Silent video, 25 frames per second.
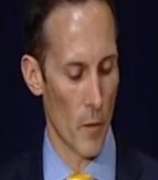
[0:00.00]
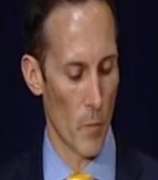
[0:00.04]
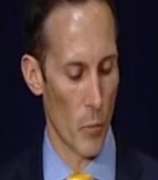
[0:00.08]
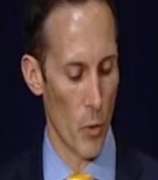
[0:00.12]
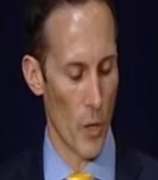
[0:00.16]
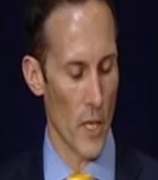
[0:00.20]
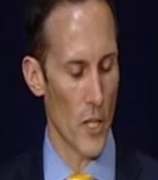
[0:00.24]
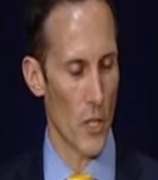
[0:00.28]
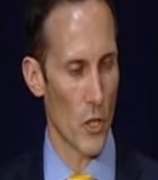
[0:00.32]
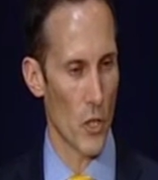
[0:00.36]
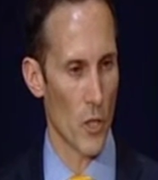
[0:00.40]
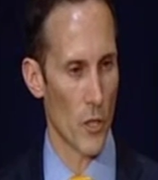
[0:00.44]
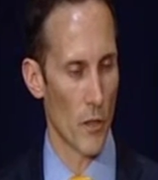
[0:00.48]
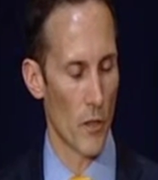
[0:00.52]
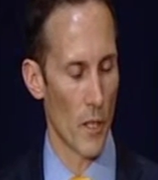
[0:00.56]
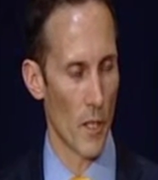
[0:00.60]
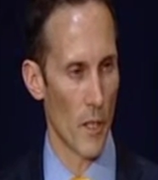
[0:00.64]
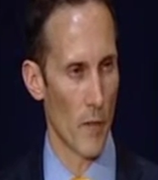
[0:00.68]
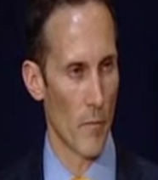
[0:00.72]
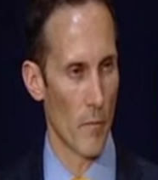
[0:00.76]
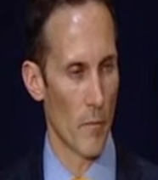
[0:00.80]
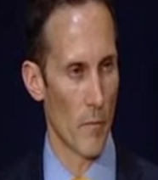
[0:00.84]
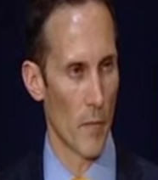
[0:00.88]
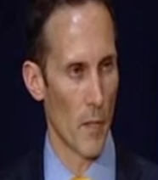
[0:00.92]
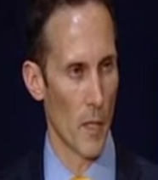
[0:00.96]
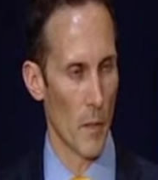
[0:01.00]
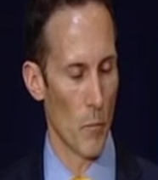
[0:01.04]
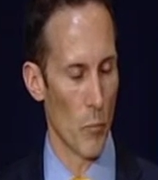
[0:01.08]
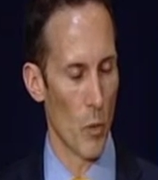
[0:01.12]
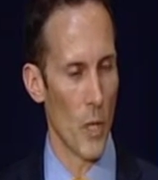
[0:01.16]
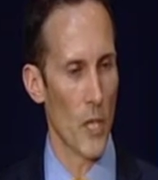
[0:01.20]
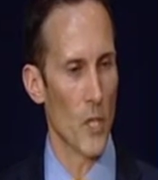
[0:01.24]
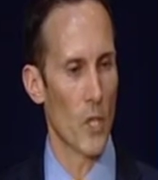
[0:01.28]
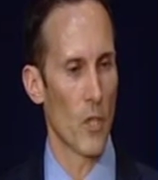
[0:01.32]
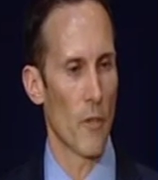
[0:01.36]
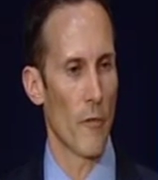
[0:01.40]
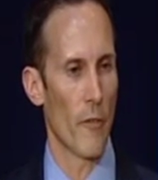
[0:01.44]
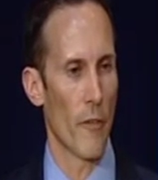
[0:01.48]

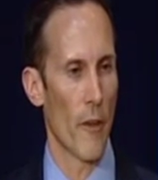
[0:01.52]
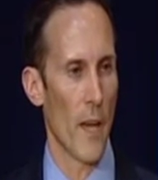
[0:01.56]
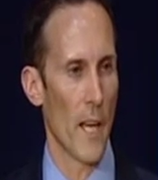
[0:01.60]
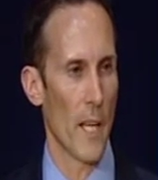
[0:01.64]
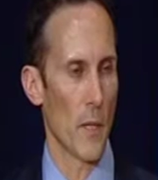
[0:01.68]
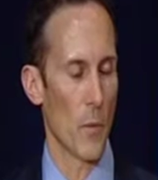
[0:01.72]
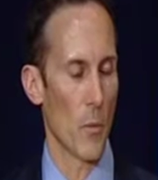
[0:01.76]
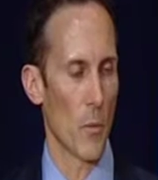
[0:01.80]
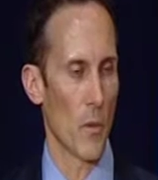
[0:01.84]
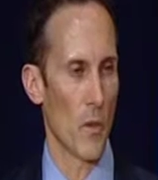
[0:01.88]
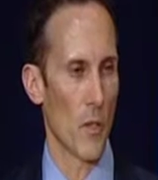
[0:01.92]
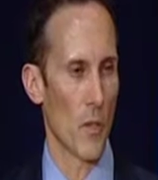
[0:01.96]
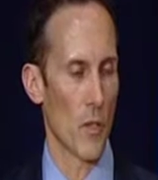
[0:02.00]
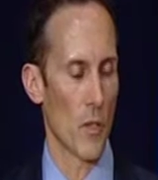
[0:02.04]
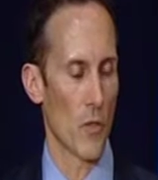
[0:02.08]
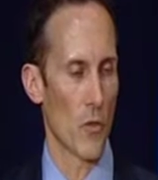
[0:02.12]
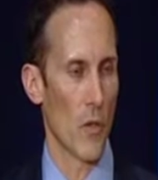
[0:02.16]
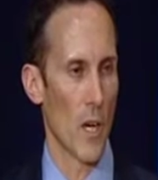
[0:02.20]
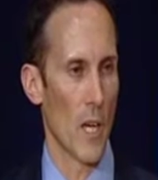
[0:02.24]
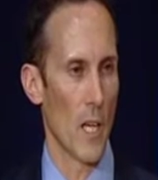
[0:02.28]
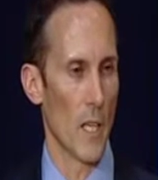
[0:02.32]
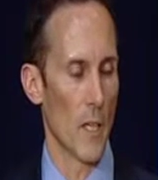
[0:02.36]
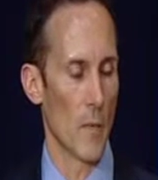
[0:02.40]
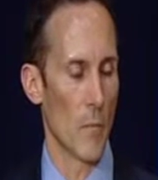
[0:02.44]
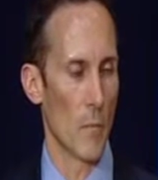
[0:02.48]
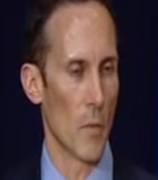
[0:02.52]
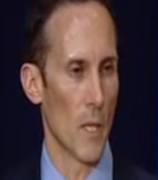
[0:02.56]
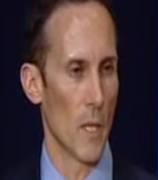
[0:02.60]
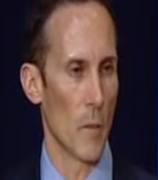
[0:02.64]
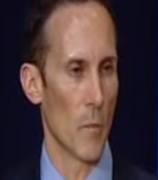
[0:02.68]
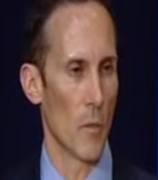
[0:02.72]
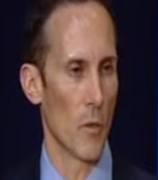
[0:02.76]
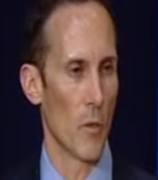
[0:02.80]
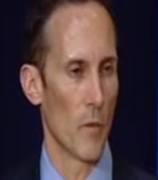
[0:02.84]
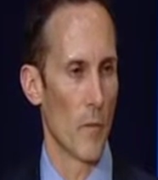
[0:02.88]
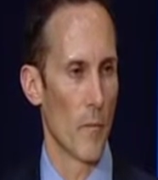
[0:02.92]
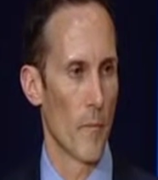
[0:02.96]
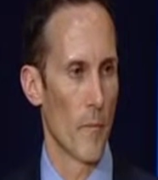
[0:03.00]
breach of faith with the Australian
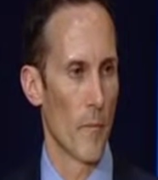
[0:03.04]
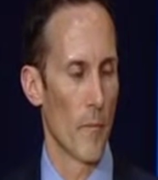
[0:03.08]
people?